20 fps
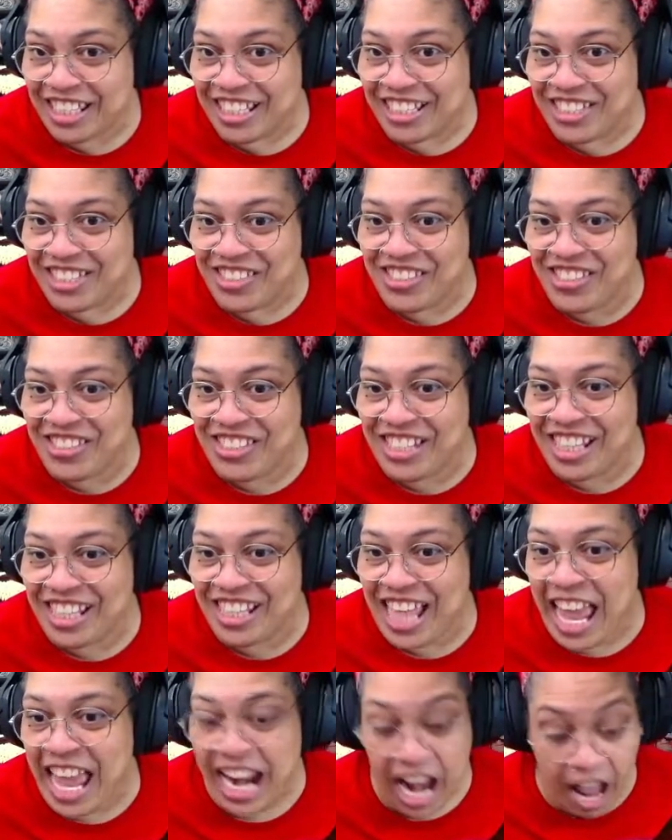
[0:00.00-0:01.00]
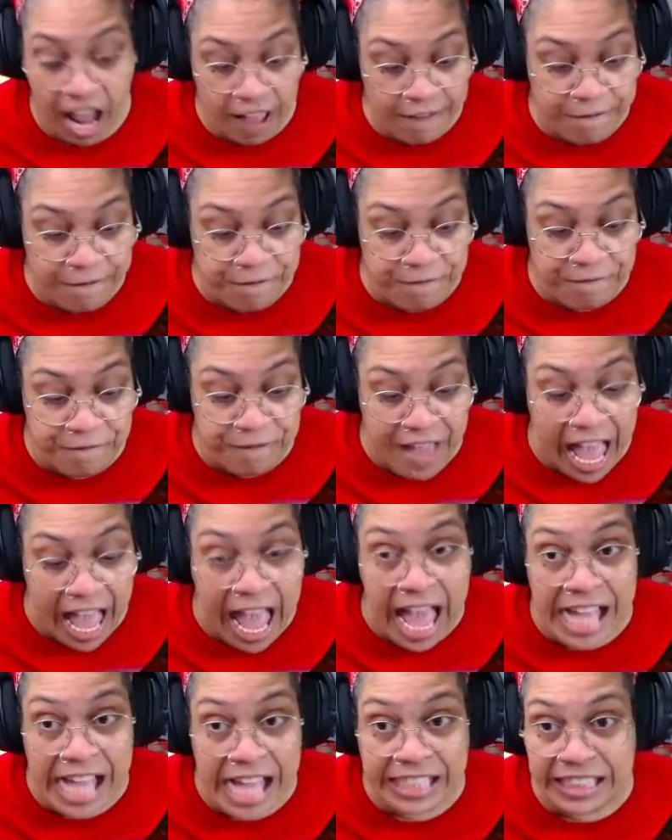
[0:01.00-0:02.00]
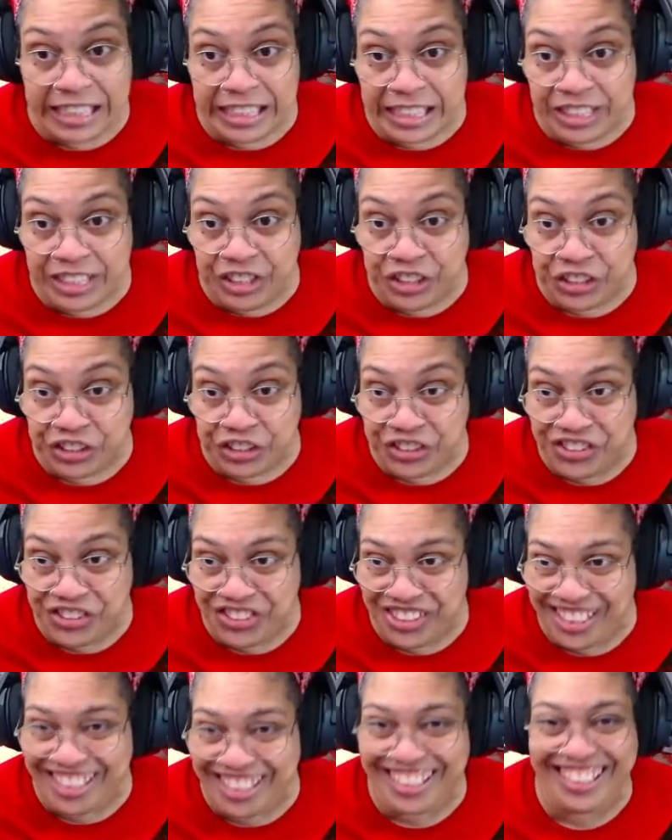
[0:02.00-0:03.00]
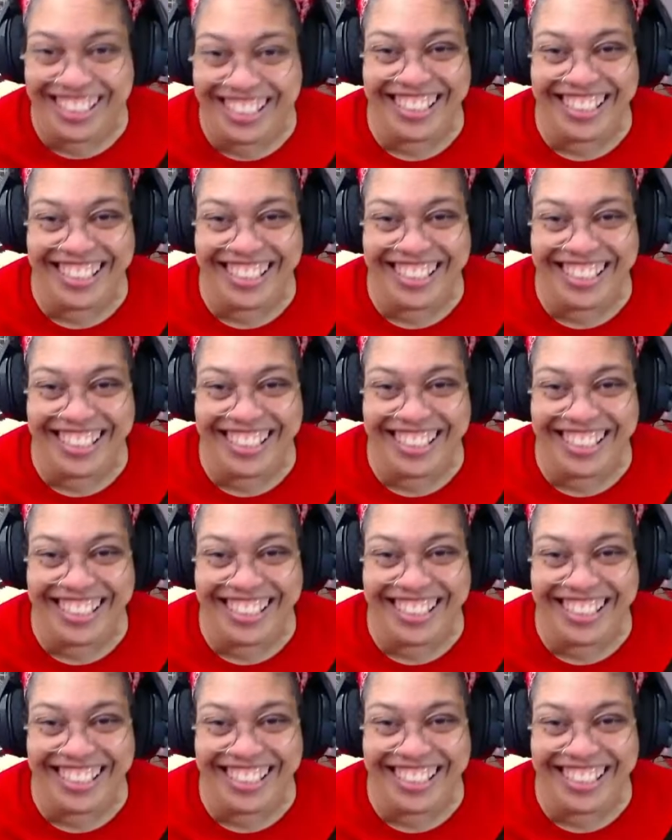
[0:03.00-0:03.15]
You see that? Fantasy.